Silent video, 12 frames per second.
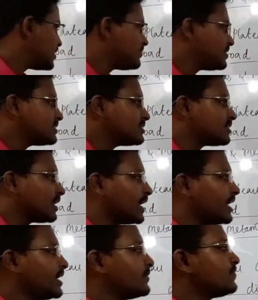which is
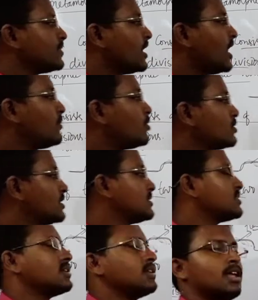lying above this
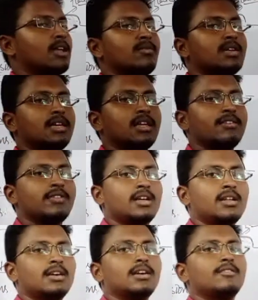Narmada river,
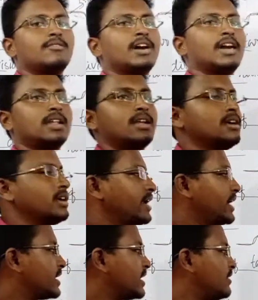where
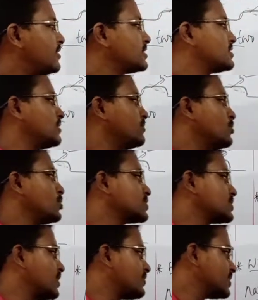it covers the most
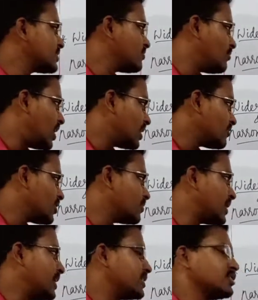of this Malwa
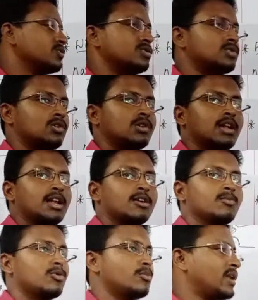Plateau, Chota
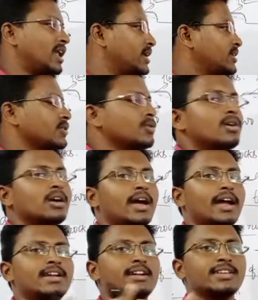Nagpur Plateau, and
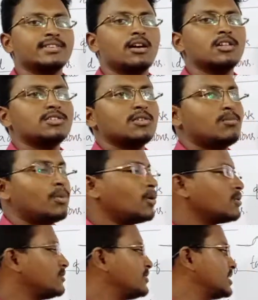it is also
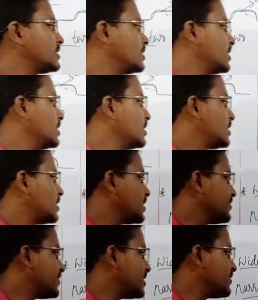bound with
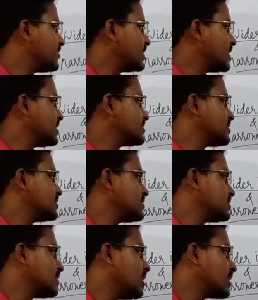different hills such as
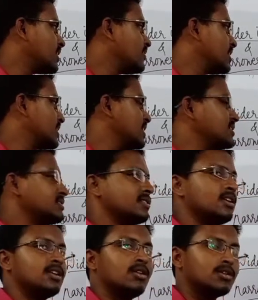Aravali hills in the
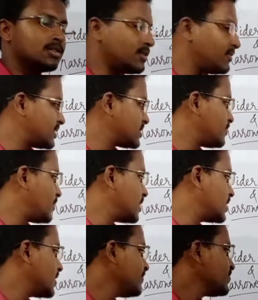northern west part,
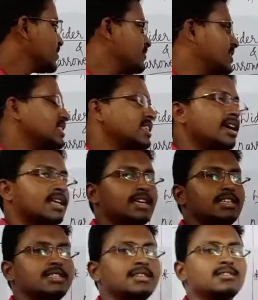Vindhya
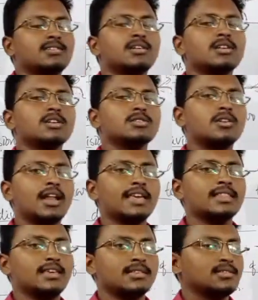ranges. So like
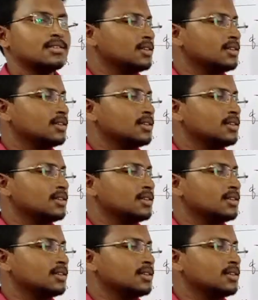this